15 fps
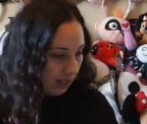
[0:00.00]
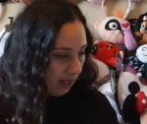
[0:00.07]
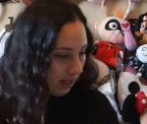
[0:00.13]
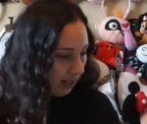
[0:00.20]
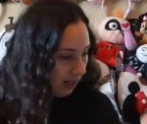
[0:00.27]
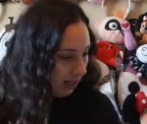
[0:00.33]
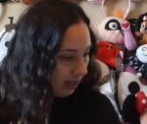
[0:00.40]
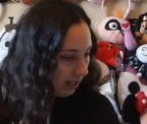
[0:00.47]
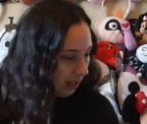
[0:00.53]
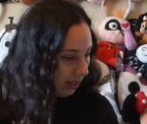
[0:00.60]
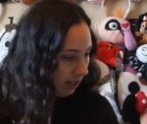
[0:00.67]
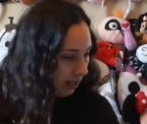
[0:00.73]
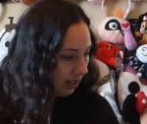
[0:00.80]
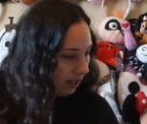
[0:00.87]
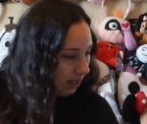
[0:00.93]

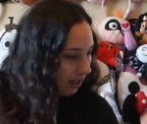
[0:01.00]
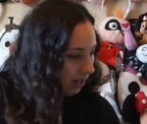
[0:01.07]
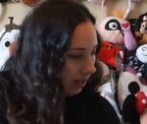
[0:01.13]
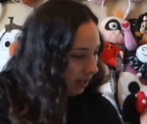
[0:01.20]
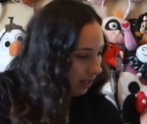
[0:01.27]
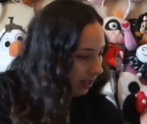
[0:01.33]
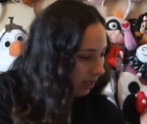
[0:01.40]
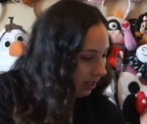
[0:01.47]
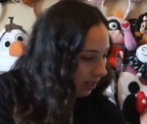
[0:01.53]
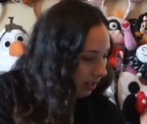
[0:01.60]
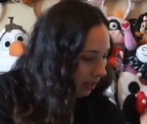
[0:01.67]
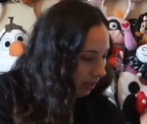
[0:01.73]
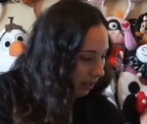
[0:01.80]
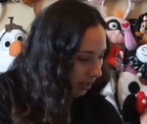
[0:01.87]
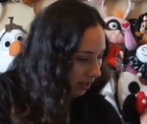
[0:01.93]

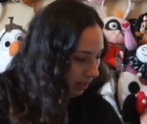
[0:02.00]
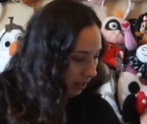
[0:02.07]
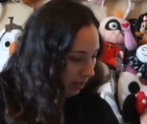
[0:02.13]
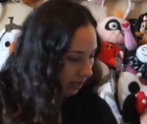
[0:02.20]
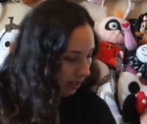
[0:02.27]
Nothing is said.